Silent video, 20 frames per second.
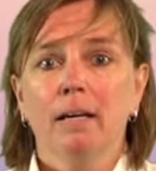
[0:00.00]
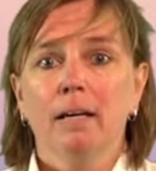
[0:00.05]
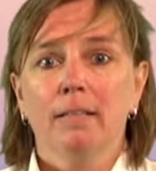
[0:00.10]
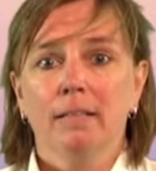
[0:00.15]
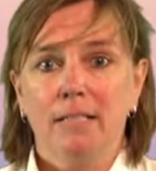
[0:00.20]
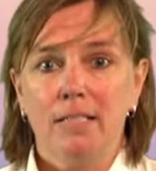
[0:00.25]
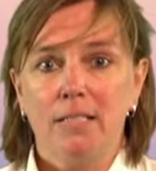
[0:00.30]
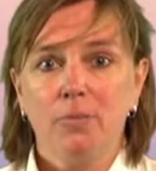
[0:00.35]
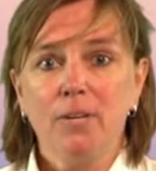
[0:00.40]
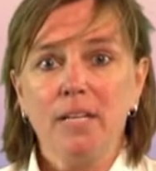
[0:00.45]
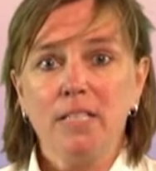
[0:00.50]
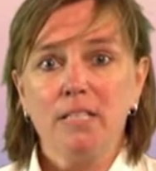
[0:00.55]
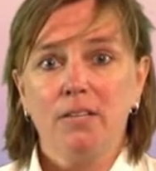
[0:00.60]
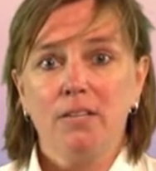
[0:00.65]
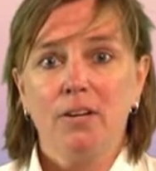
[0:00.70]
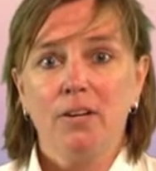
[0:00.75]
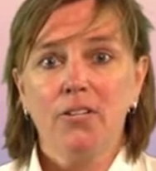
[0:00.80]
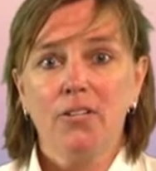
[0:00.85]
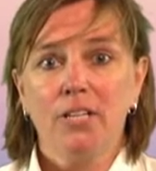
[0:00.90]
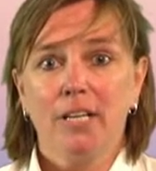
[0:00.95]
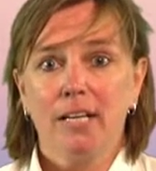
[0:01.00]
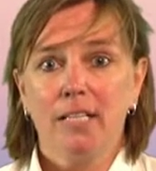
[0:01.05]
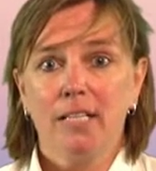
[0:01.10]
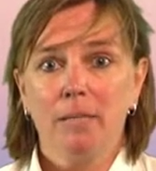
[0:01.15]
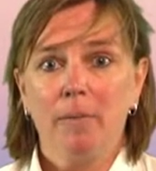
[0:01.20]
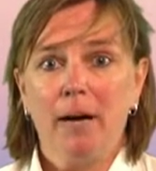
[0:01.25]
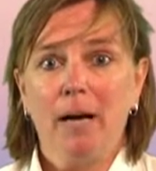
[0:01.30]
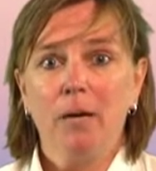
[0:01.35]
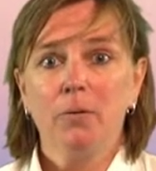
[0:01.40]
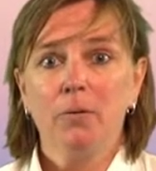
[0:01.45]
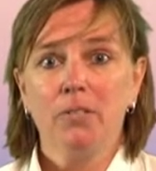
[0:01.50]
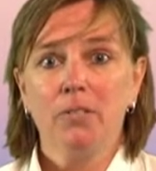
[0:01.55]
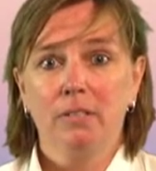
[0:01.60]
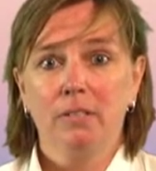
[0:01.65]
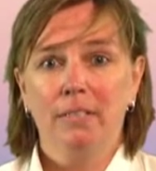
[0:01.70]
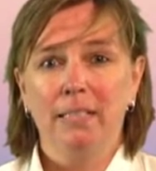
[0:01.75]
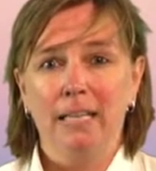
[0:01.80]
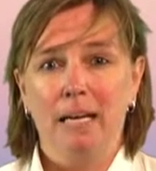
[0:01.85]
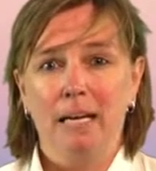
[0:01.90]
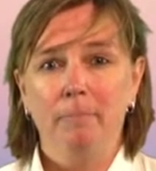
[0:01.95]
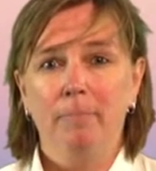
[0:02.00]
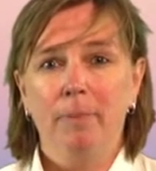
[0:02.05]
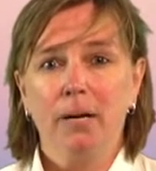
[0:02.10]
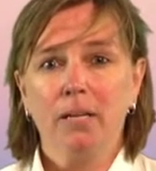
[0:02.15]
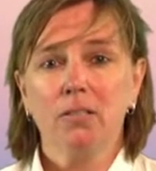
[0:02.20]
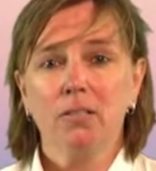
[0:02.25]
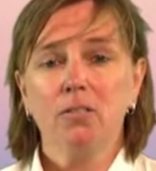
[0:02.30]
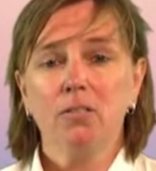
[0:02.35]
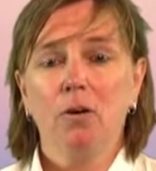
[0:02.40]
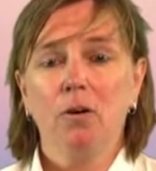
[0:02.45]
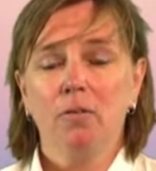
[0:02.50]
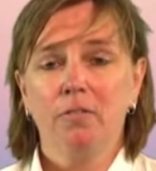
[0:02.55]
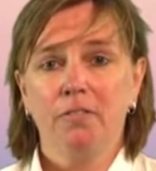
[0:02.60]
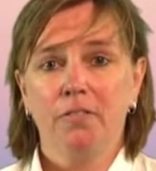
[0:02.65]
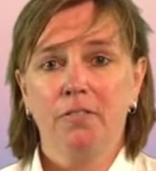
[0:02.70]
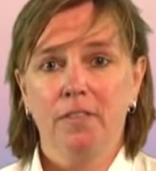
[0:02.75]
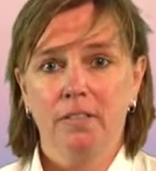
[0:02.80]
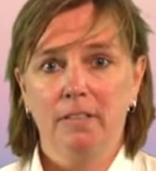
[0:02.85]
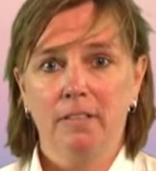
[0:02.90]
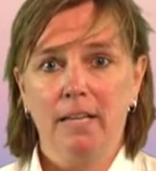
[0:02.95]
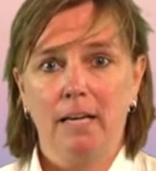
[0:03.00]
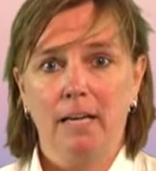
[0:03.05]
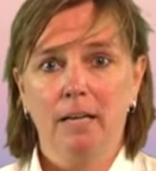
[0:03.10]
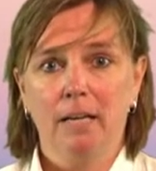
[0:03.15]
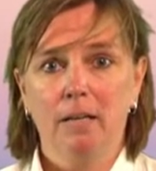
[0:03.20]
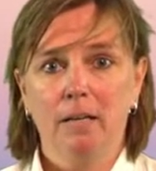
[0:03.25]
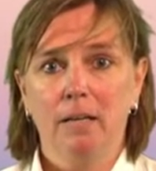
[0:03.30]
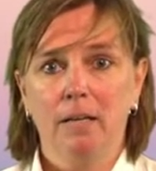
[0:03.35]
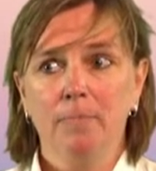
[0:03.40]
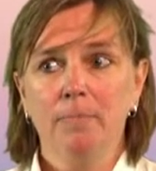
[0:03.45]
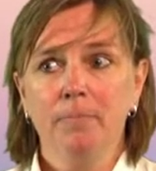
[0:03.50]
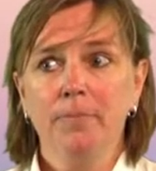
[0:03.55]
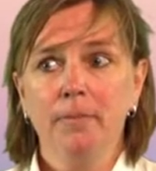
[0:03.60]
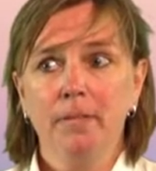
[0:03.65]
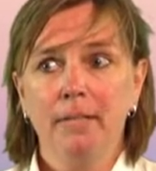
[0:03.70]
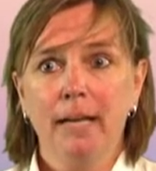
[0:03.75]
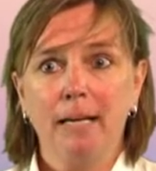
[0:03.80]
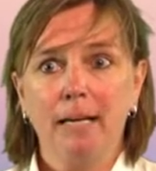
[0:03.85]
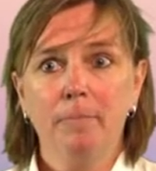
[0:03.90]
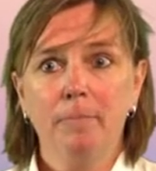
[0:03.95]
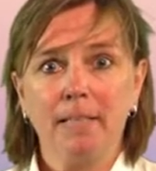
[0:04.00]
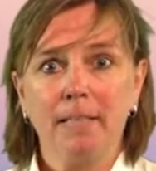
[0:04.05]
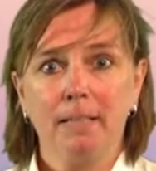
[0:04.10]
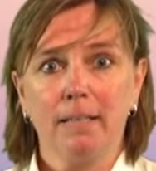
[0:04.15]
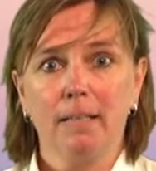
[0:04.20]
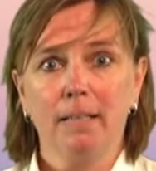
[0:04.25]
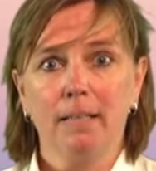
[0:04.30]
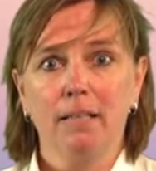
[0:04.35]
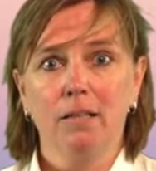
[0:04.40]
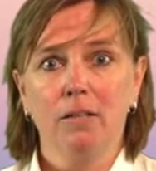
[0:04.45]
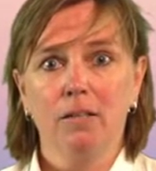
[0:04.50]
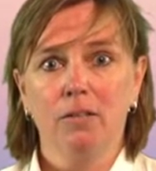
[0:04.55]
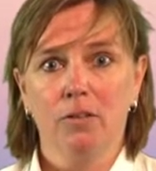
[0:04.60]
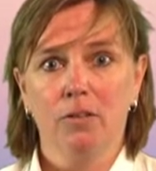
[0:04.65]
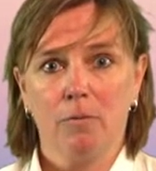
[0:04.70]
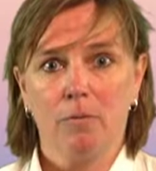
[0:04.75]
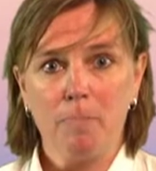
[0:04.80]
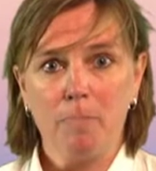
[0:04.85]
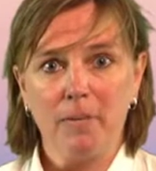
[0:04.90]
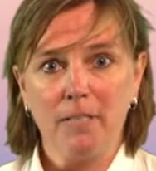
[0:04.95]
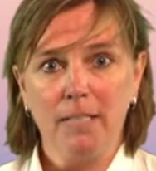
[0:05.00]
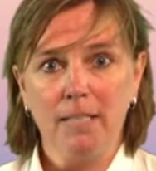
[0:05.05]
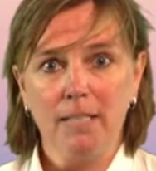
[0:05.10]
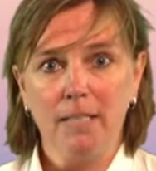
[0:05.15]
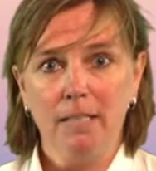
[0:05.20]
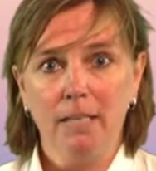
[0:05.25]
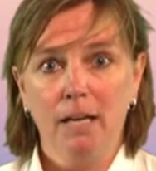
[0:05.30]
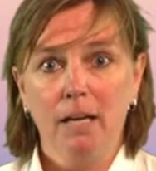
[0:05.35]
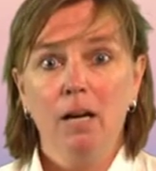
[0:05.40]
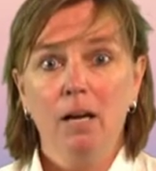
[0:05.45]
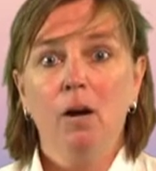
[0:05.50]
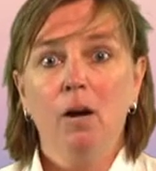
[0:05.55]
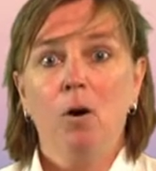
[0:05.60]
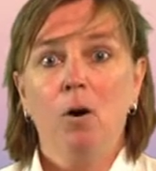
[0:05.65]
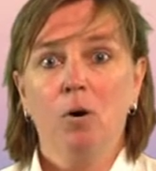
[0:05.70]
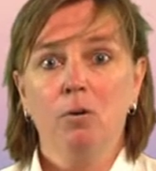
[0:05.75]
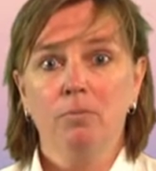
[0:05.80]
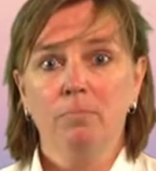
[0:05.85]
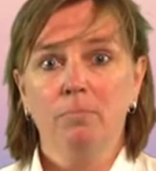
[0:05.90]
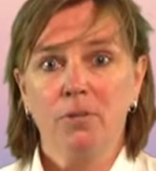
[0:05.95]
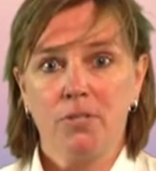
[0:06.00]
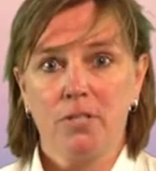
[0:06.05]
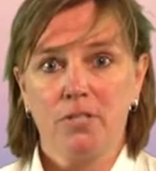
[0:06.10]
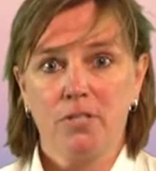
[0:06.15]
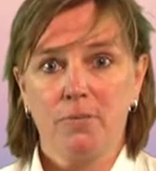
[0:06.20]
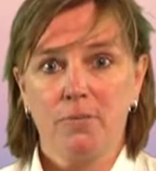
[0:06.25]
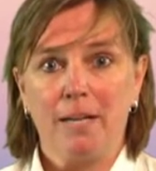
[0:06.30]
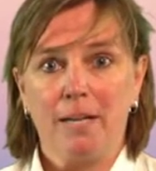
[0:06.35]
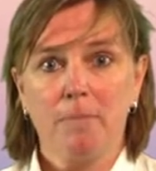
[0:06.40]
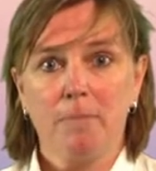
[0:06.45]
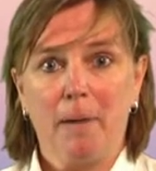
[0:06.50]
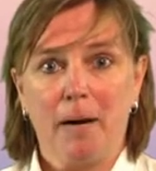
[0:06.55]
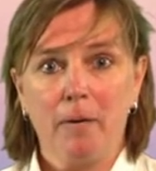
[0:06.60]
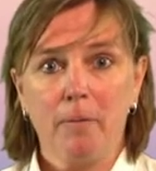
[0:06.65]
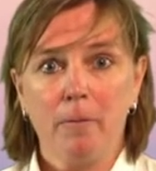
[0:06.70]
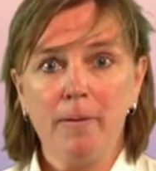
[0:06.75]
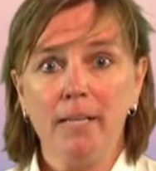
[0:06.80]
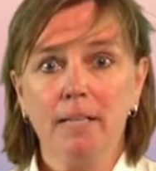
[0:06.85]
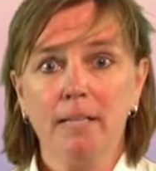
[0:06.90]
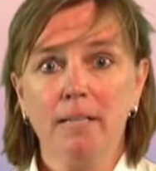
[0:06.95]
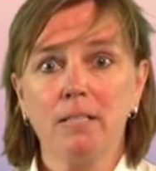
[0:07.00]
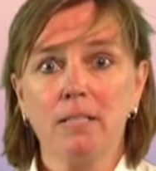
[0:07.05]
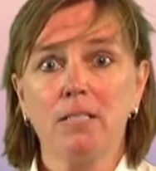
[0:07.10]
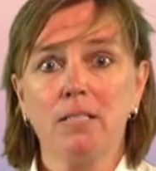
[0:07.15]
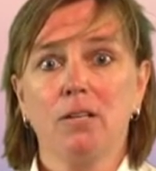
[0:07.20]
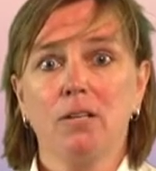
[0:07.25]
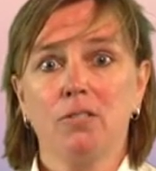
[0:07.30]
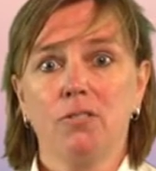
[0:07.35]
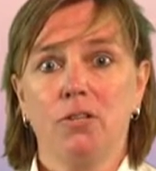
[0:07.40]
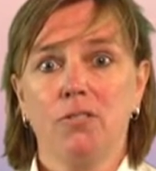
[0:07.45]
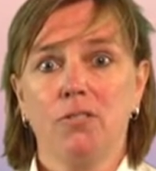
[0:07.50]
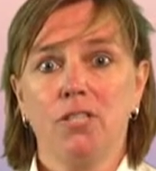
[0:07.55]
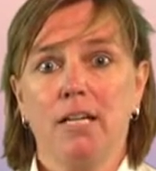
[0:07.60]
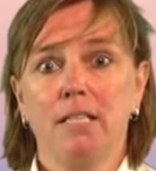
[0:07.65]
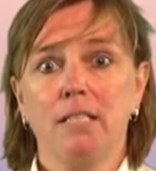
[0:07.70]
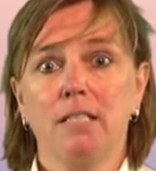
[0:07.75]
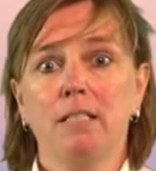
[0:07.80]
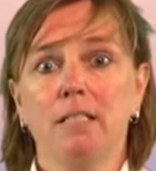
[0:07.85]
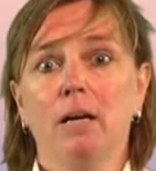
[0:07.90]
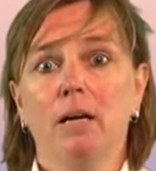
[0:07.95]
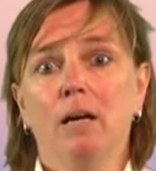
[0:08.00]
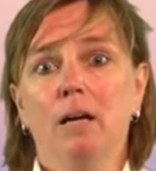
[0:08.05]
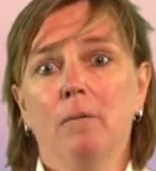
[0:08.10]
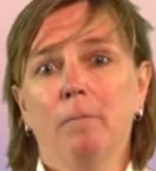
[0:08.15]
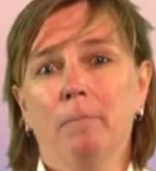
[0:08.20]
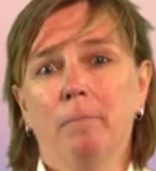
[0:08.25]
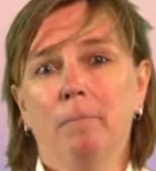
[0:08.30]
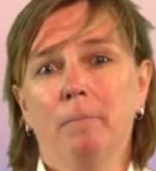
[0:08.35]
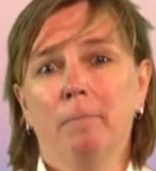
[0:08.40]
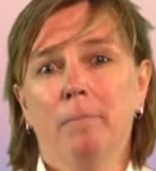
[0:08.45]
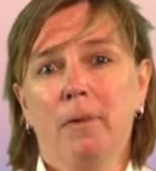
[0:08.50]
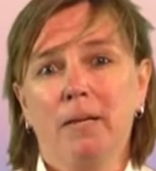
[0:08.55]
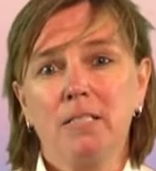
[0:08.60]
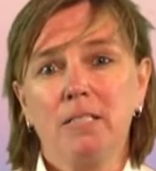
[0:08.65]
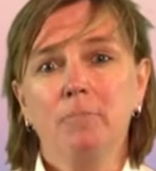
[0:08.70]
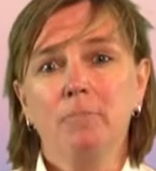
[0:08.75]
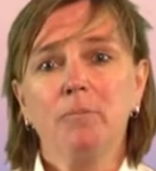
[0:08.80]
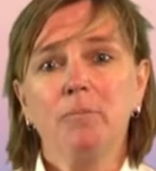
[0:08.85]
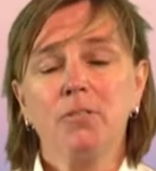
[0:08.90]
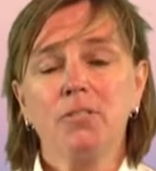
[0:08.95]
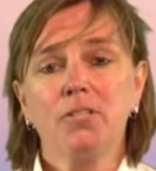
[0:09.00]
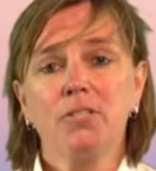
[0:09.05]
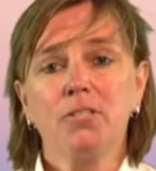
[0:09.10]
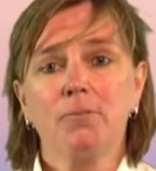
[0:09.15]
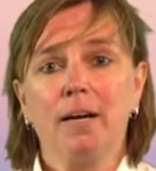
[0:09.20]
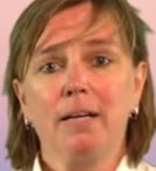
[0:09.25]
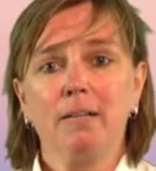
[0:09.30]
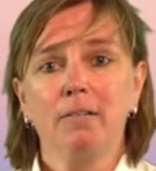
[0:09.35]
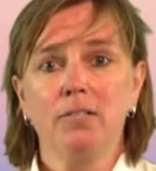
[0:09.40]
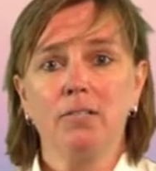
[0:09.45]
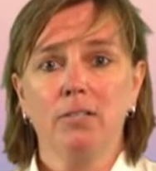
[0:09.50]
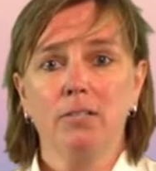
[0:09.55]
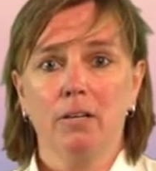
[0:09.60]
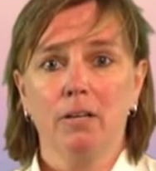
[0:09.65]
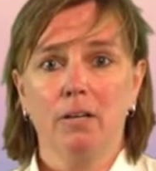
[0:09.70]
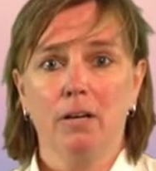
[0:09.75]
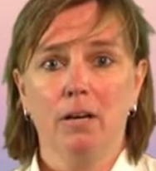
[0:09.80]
This research is about the impact of diabetic neuropathy on muscle strength parameters such as maximal muscle strength,